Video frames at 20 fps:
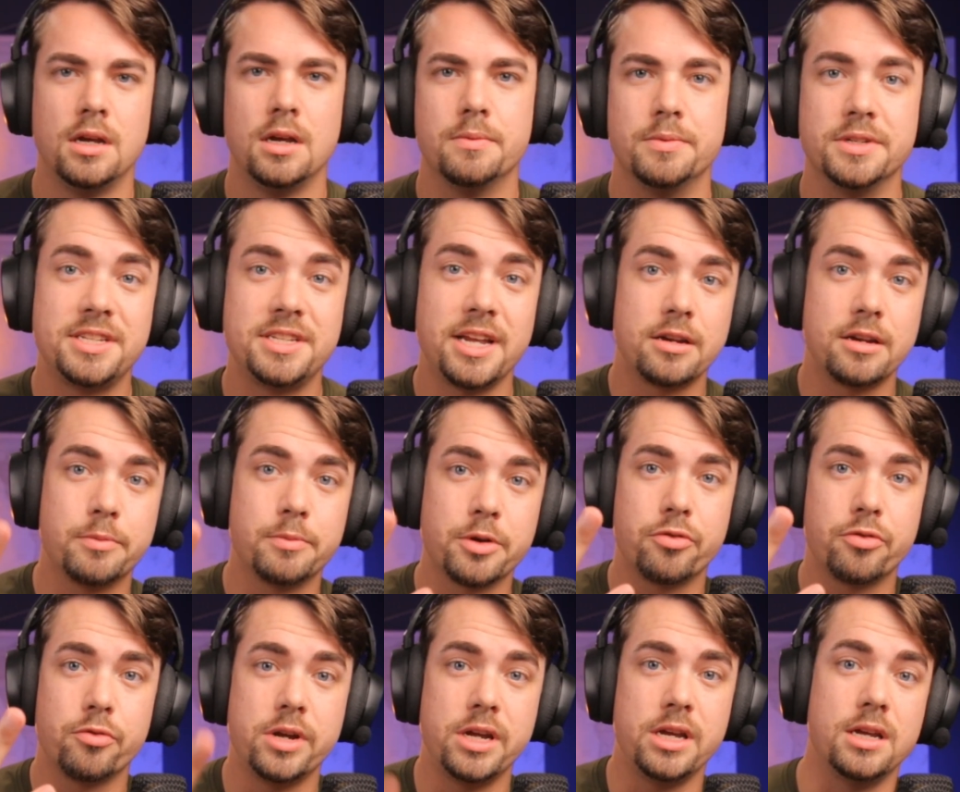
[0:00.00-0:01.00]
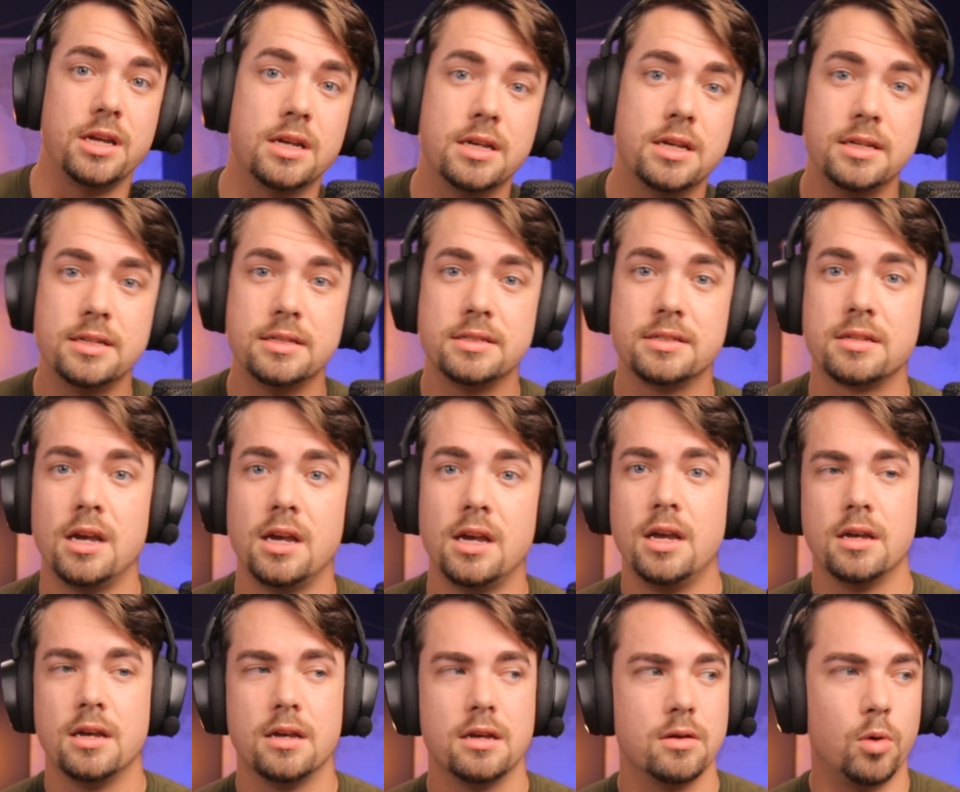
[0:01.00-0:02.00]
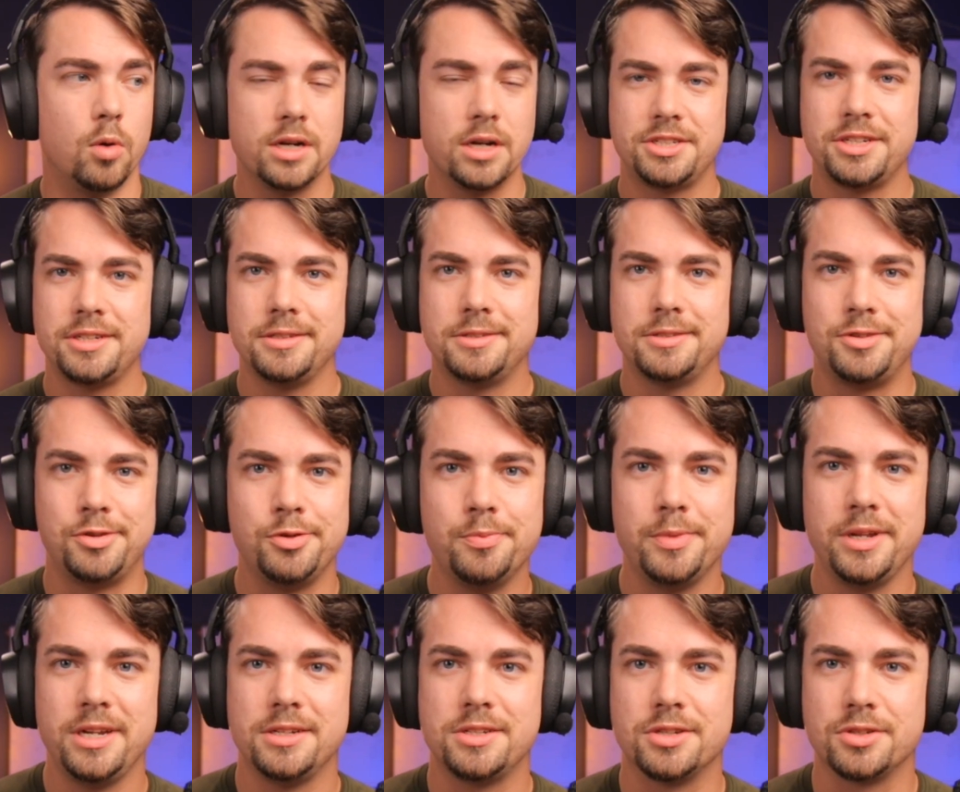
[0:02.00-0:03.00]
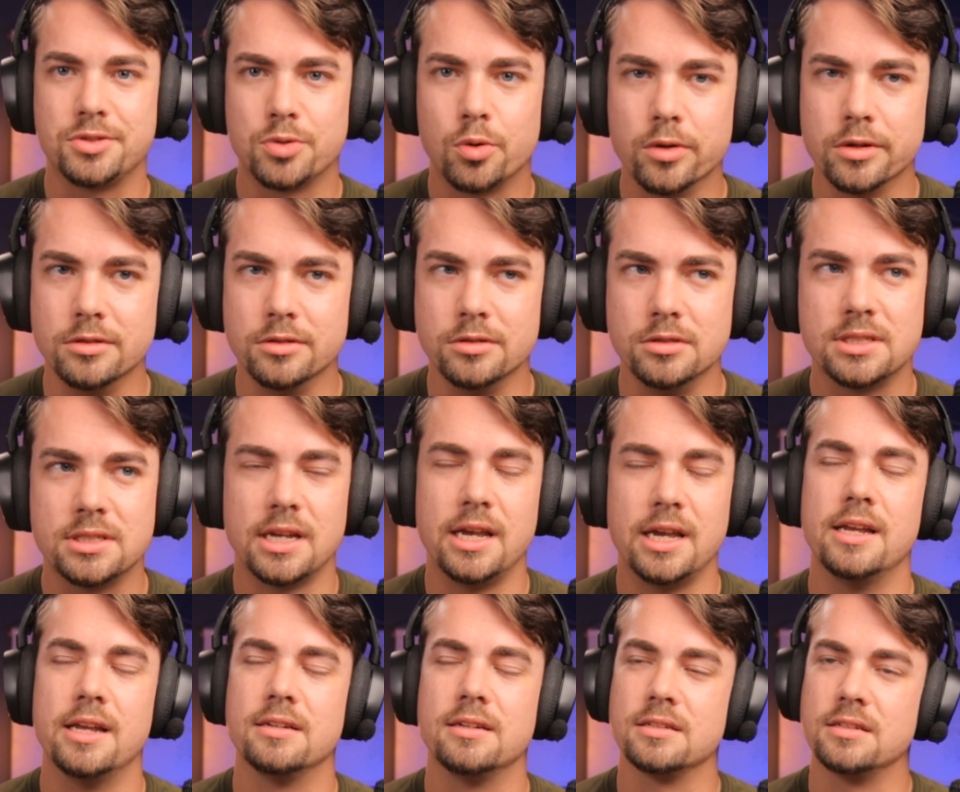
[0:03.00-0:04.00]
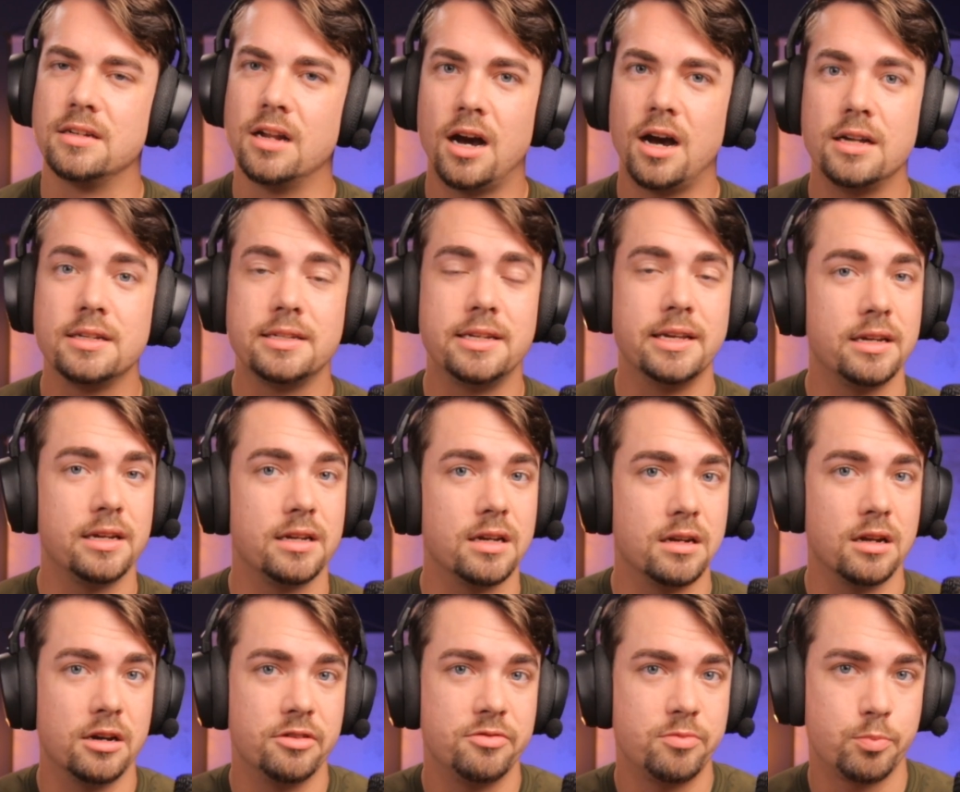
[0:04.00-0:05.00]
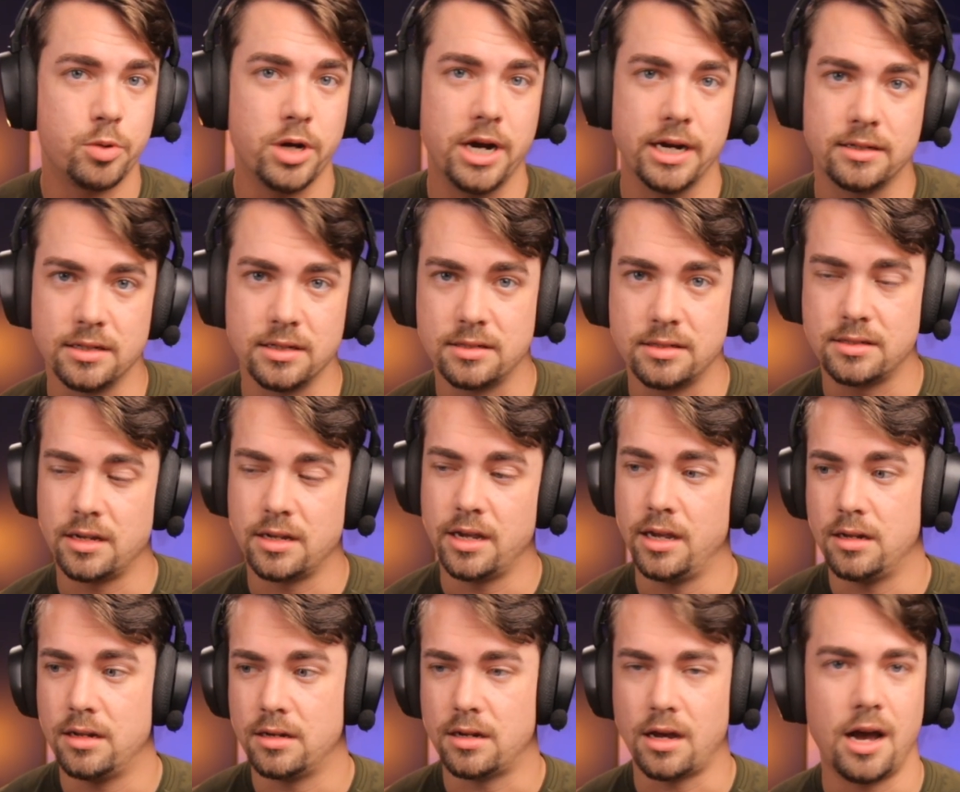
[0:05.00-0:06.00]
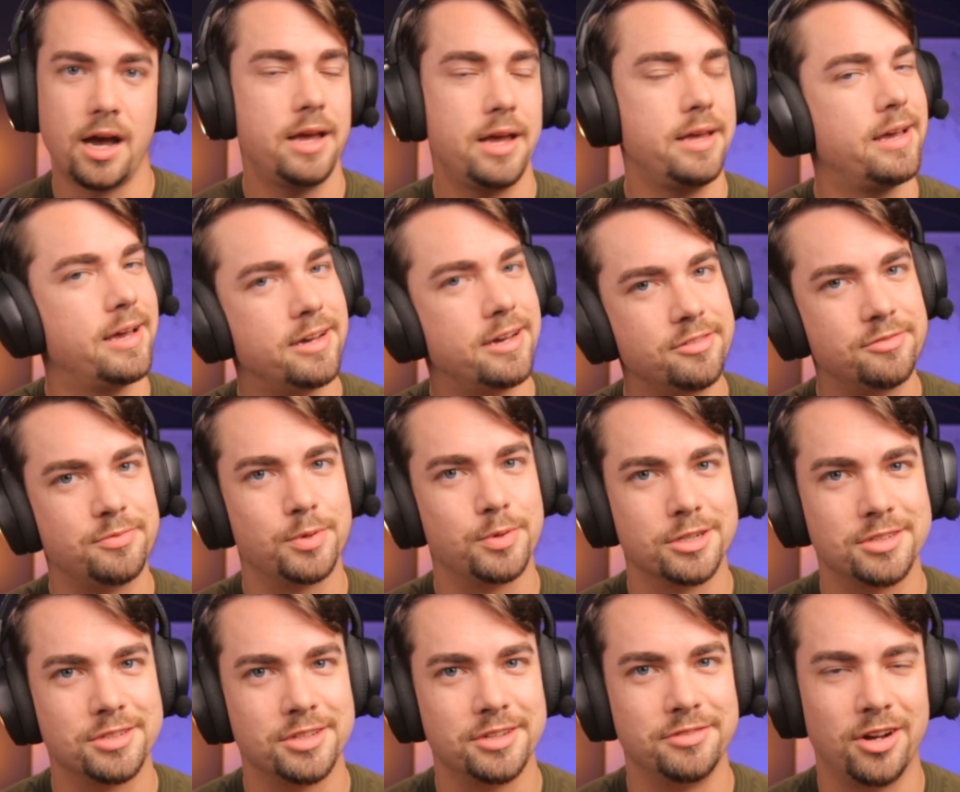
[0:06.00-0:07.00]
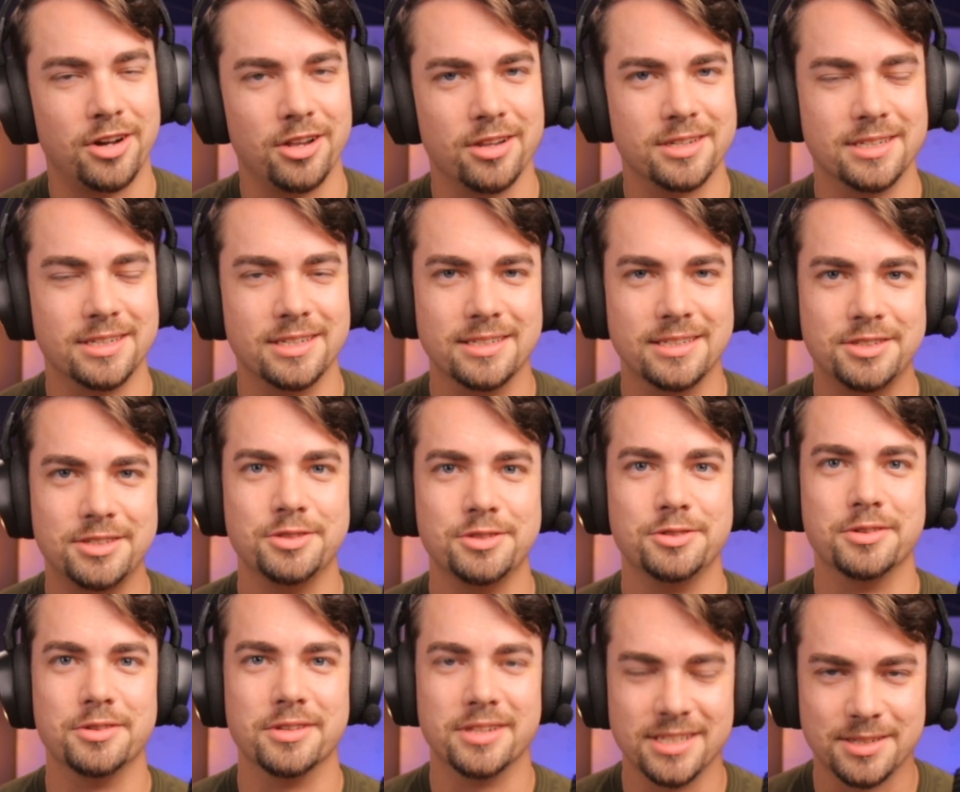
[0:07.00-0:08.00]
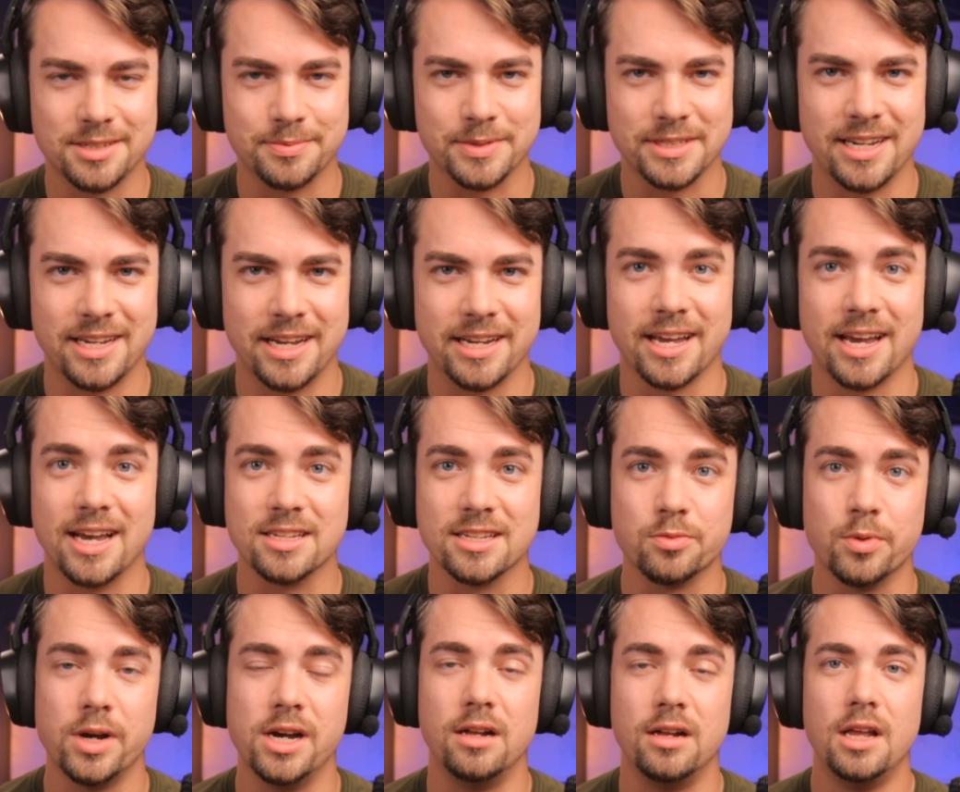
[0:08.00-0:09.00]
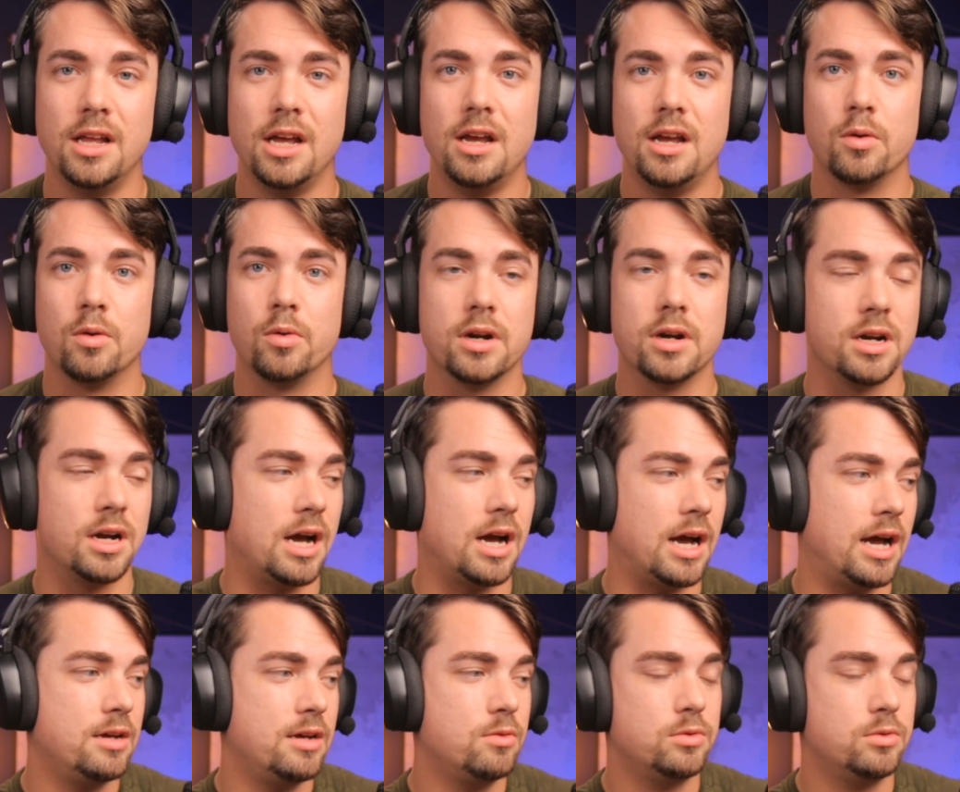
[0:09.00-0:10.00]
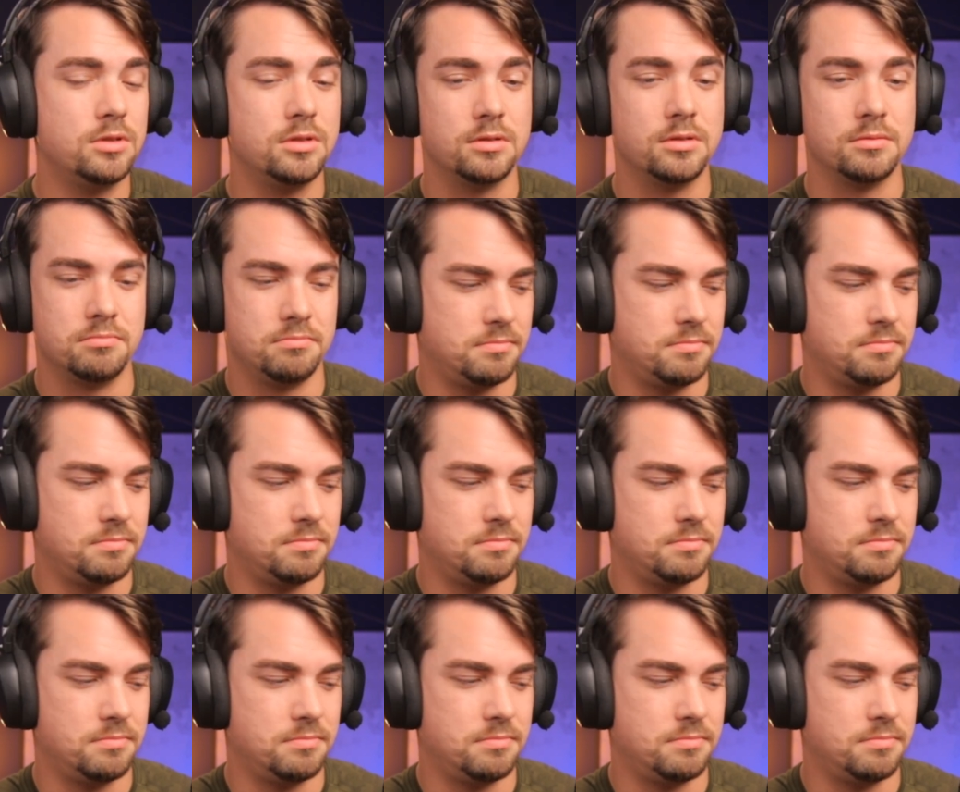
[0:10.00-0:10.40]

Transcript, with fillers: Mistake number three is watching too many tutorials and not getting enough practice. And I have personally fallen into this mistake as well, where I will